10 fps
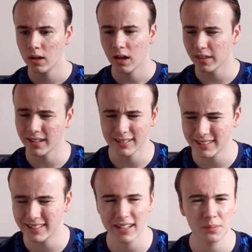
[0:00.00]
I think
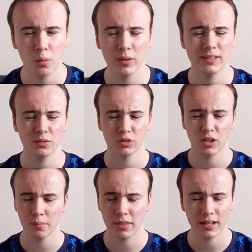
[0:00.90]
six points or
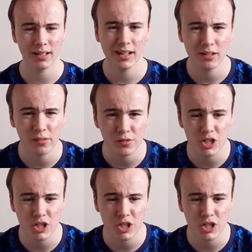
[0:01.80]
something clear of